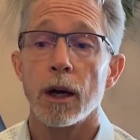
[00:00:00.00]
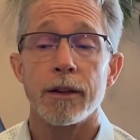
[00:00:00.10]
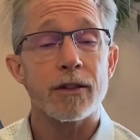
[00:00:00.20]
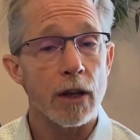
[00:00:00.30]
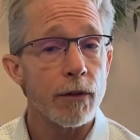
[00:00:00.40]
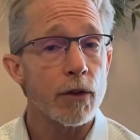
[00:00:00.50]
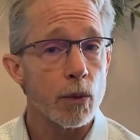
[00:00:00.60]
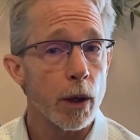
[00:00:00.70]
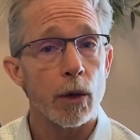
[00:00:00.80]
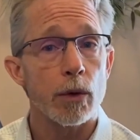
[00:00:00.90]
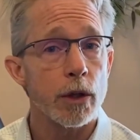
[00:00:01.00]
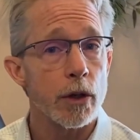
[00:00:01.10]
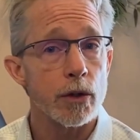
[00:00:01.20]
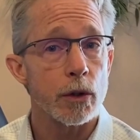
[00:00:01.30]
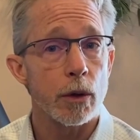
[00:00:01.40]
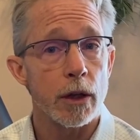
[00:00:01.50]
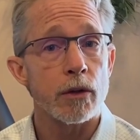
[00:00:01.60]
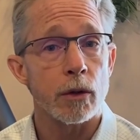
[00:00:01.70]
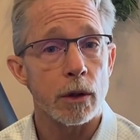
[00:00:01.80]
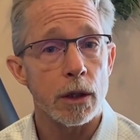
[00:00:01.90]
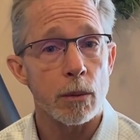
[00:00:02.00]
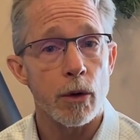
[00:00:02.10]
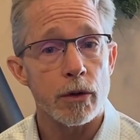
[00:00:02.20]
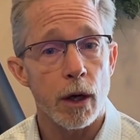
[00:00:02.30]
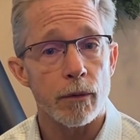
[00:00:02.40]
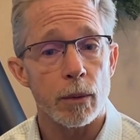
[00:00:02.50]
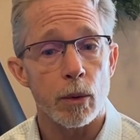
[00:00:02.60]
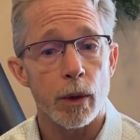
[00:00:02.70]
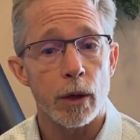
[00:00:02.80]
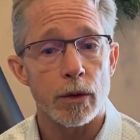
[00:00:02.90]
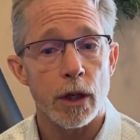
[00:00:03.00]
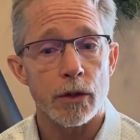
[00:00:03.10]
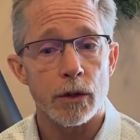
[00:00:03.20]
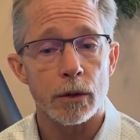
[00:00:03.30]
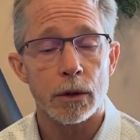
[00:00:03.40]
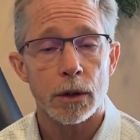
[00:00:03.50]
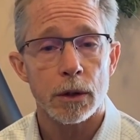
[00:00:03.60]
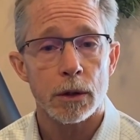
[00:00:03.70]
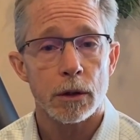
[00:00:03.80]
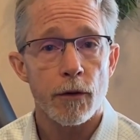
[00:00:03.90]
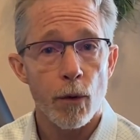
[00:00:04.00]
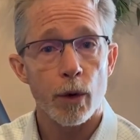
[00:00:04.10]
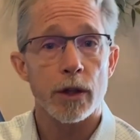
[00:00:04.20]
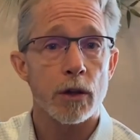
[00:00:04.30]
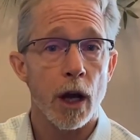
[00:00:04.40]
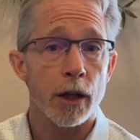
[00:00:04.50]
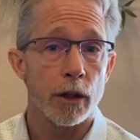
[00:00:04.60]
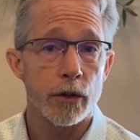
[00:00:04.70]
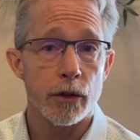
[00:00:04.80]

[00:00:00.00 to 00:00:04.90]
the safest way to adjust you, and certainly the most comfortable way to adjust you. Look forward to talking to you